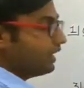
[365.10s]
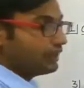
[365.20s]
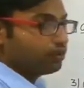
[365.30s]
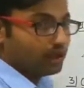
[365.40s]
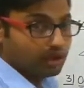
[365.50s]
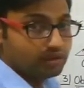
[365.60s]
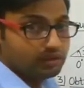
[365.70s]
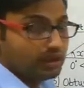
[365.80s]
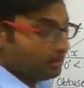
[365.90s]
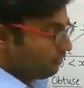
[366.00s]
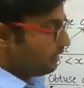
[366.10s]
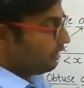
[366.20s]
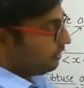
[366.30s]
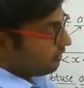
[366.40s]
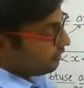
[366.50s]
acute angle.
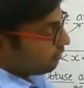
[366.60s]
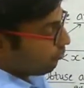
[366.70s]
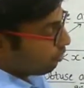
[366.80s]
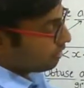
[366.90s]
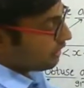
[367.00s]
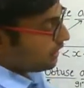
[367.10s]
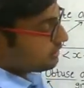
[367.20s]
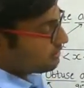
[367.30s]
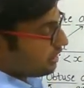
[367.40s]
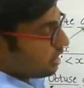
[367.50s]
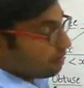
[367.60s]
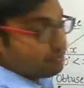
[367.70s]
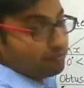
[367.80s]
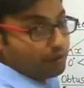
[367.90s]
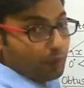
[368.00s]
When the both lines
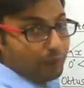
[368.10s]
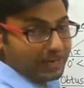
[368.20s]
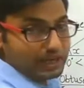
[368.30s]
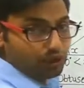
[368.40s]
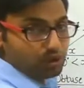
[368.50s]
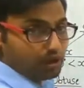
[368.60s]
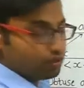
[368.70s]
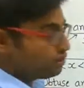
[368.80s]
are perpendicular to